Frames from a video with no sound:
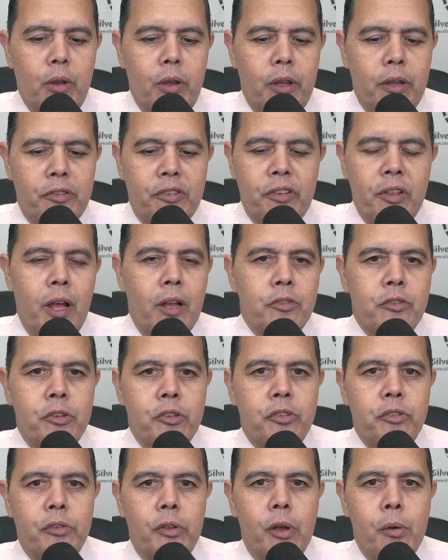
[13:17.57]
it's not
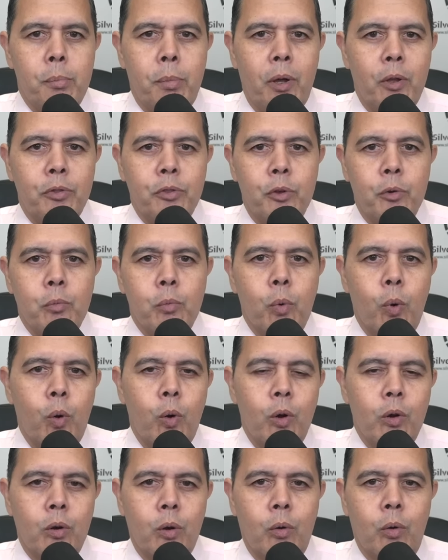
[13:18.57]
just about the
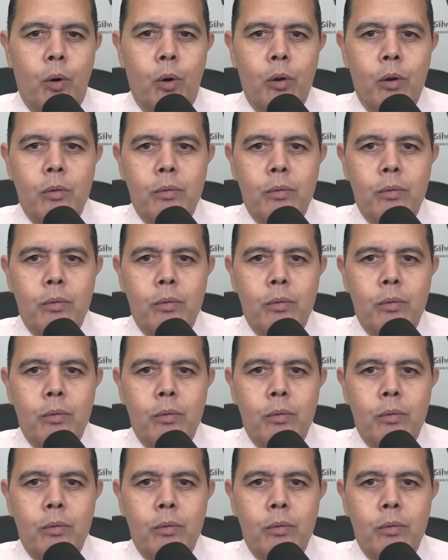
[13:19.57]
war or,